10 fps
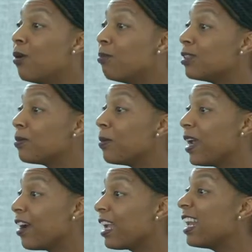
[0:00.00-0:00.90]
Muslim
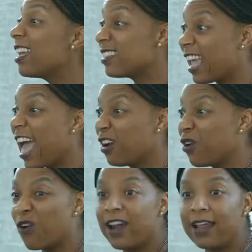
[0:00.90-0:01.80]
American as a
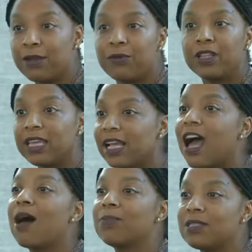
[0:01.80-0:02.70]
category and it really
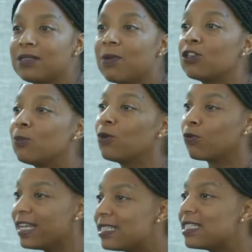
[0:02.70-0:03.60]
encompasses multiple
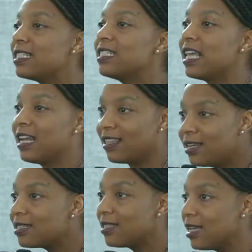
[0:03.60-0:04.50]
races and
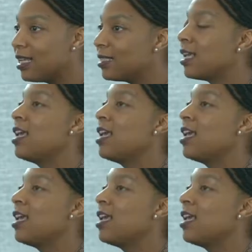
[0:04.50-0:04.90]
ethnicities.